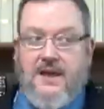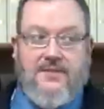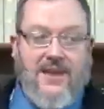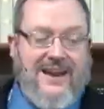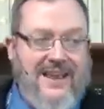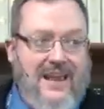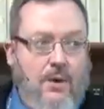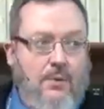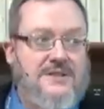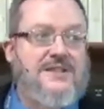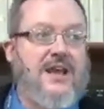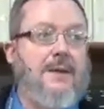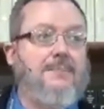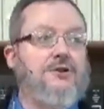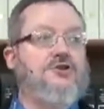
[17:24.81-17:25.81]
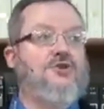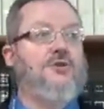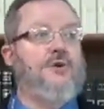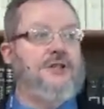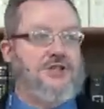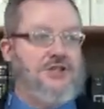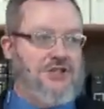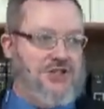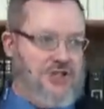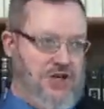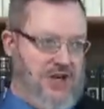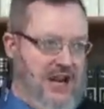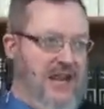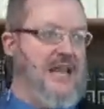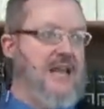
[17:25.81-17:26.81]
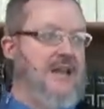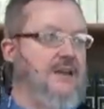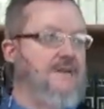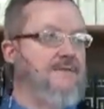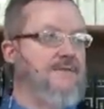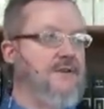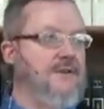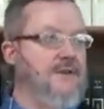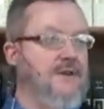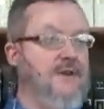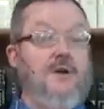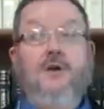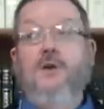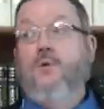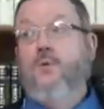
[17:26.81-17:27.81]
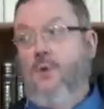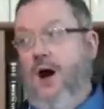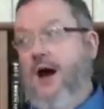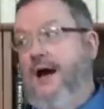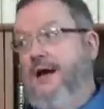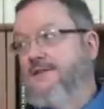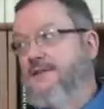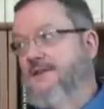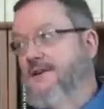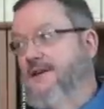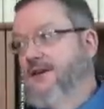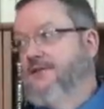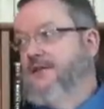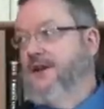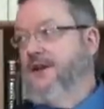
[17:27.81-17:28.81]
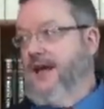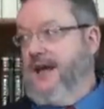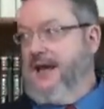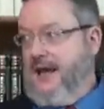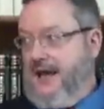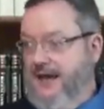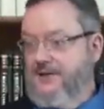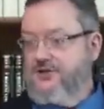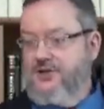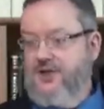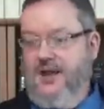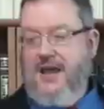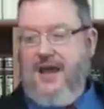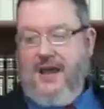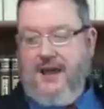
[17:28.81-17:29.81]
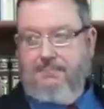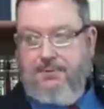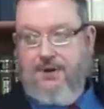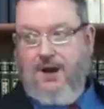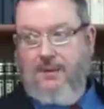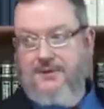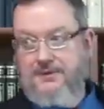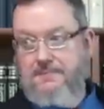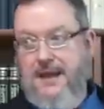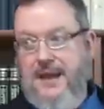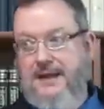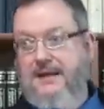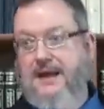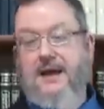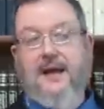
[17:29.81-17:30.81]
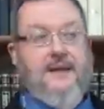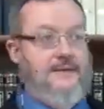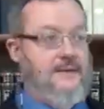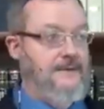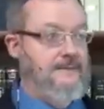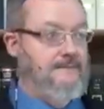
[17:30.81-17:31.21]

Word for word: that he was able to achieve what the Nachash had promised mankind.